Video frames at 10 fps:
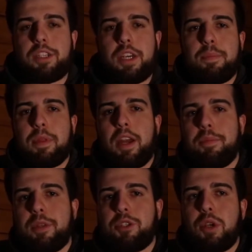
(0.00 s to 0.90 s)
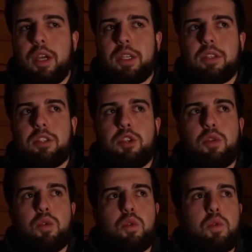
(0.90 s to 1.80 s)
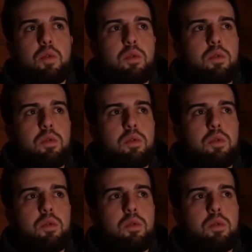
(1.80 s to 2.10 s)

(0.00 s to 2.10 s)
tip that I've been trying to